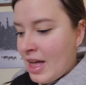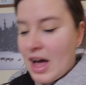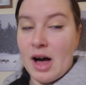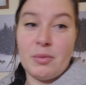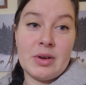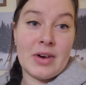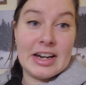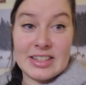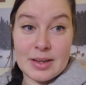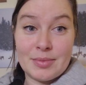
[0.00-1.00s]
Um, we
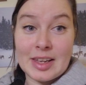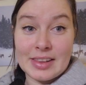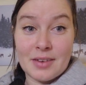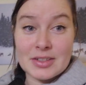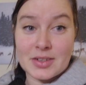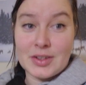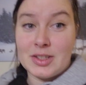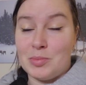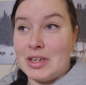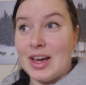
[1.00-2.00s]
wanted something that was going
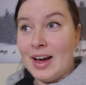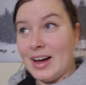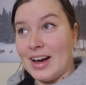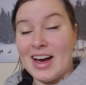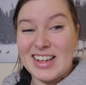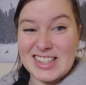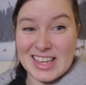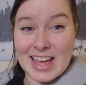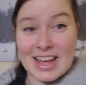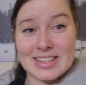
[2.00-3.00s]
to be a
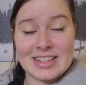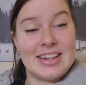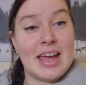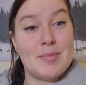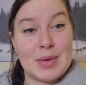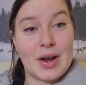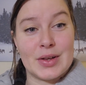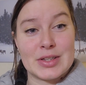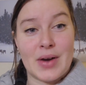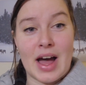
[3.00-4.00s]
husky-esque name, but
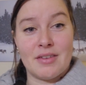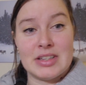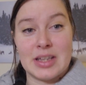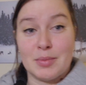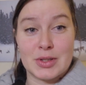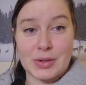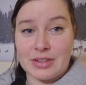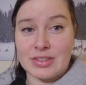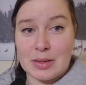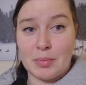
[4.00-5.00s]
also have some sort
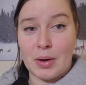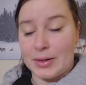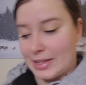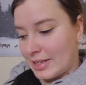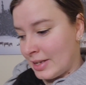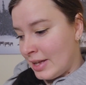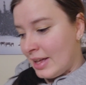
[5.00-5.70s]
of symbolic